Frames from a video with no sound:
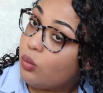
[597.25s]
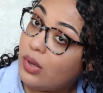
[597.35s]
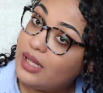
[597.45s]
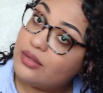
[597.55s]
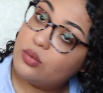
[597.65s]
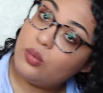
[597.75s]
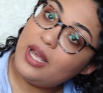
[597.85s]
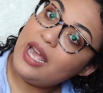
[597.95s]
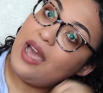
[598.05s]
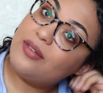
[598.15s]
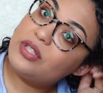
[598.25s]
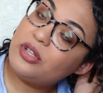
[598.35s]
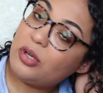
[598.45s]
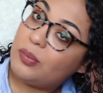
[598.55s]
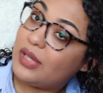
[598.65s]
while it's wet after
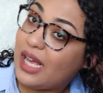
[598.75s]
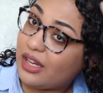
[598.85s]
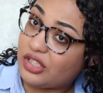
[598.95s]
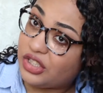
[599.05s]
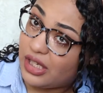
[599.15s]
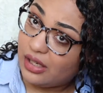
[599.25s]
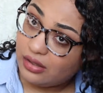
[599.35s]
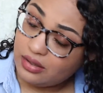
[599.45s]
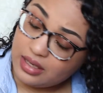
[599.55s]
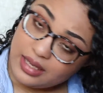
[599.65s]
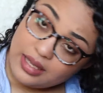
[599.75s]
you apply your gel,